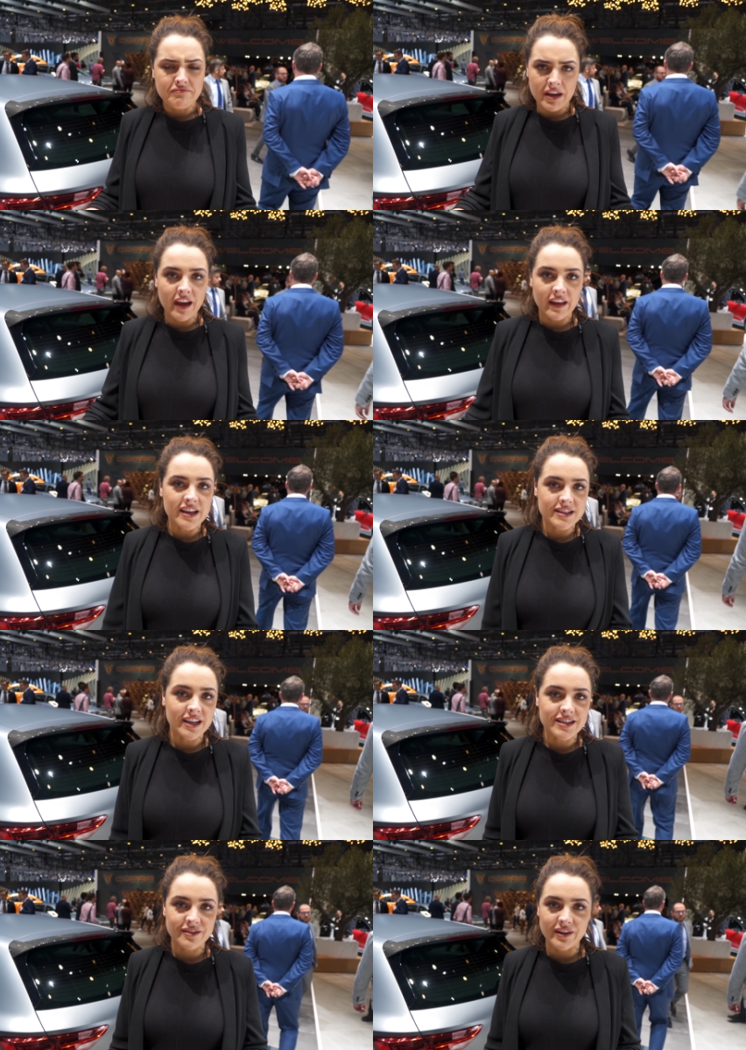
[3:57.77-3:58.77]
yeah that is
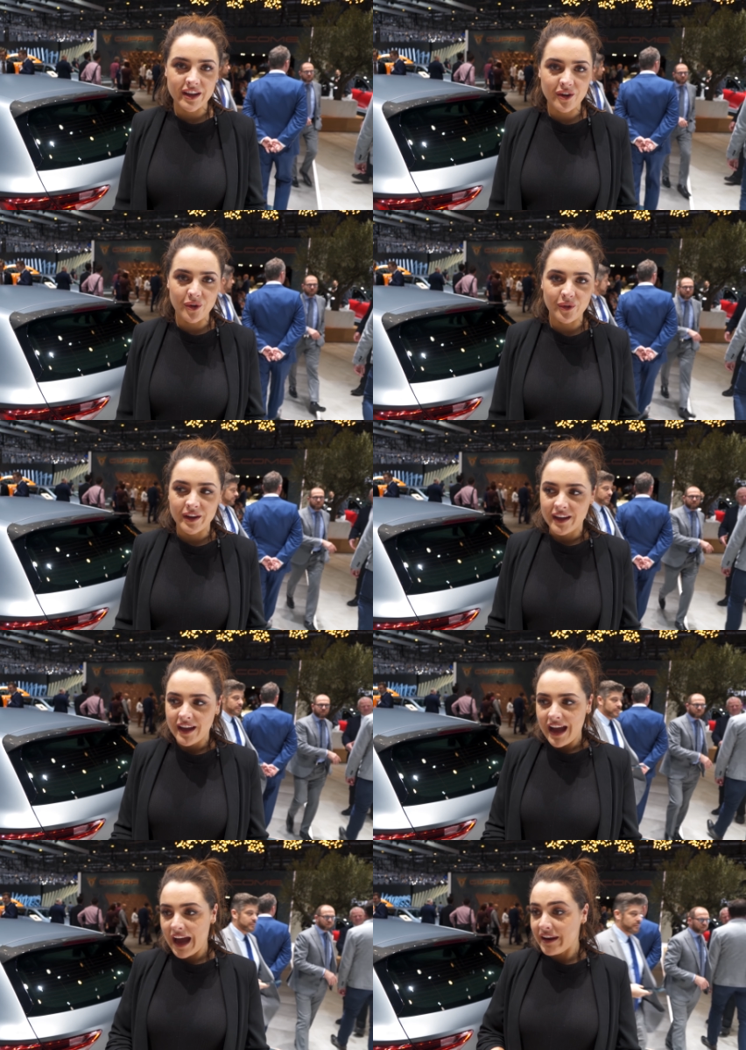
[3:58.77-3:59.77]
actually really cool
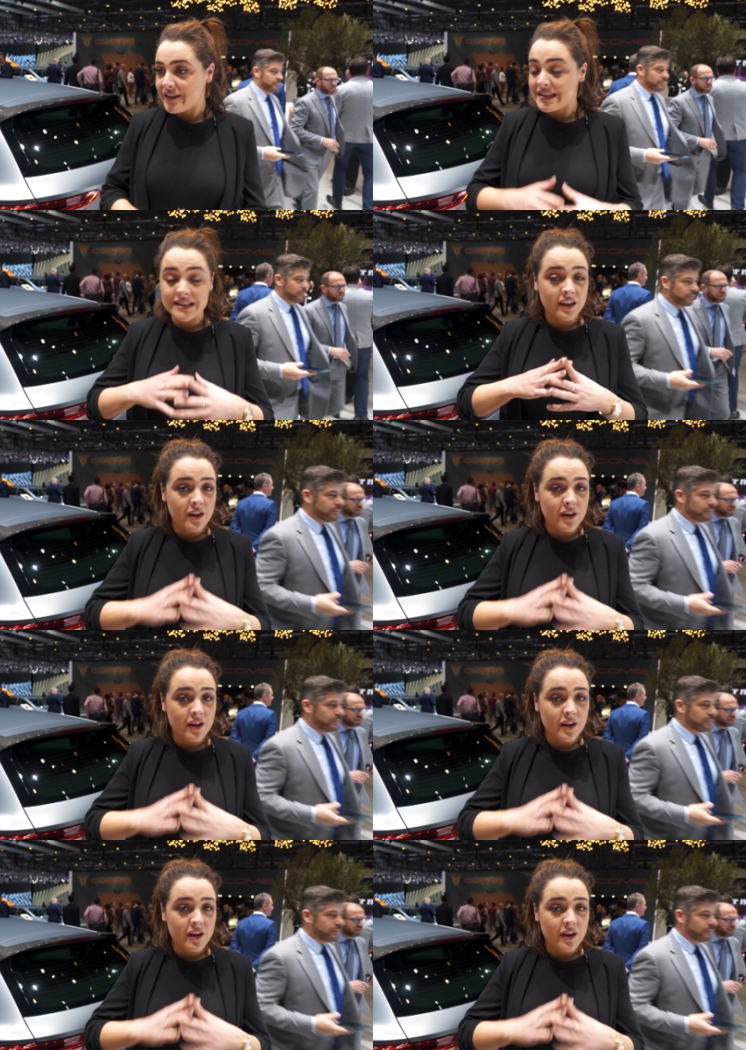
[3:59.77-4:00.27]
and this is a